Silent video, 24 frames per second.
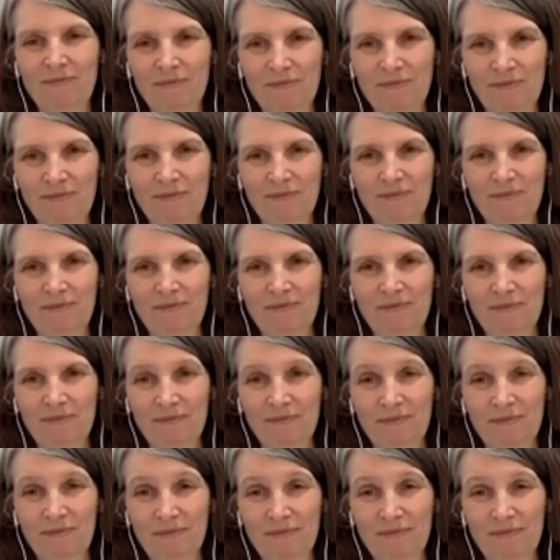
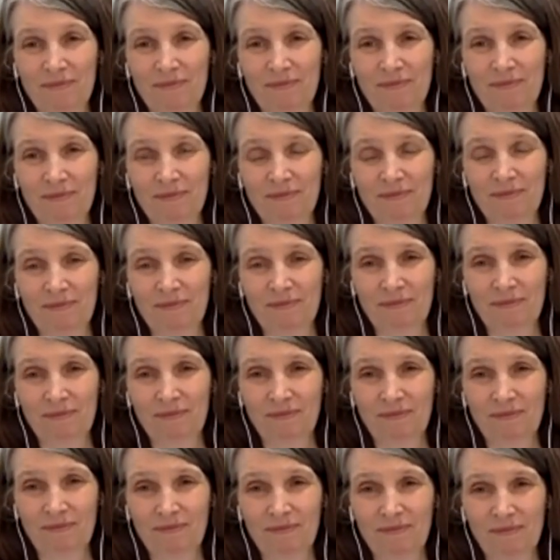
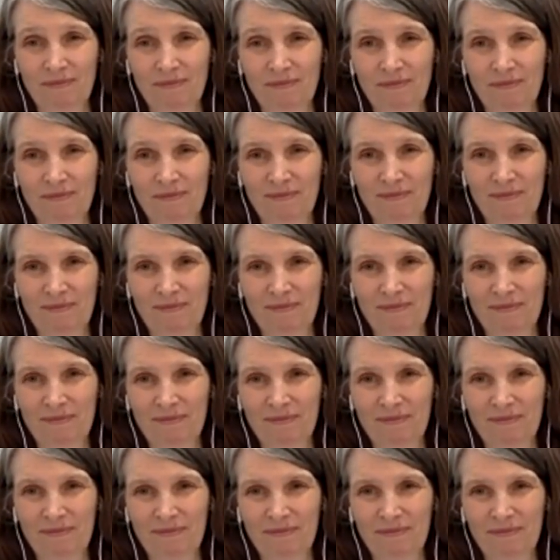
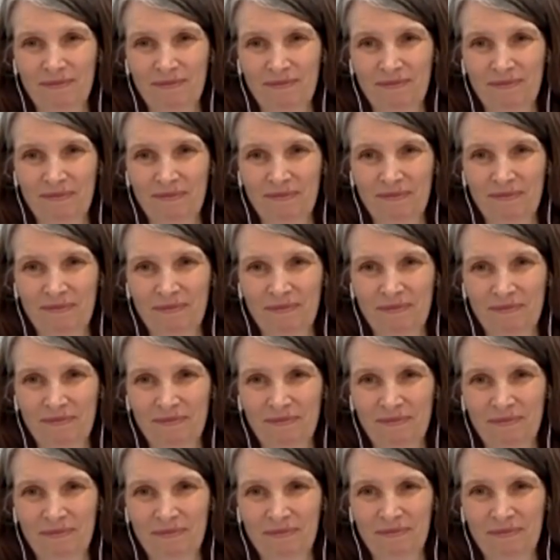
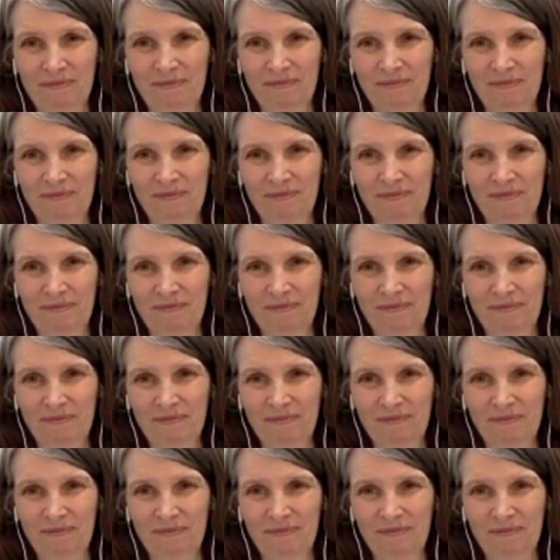No words are spoken by the person on screen.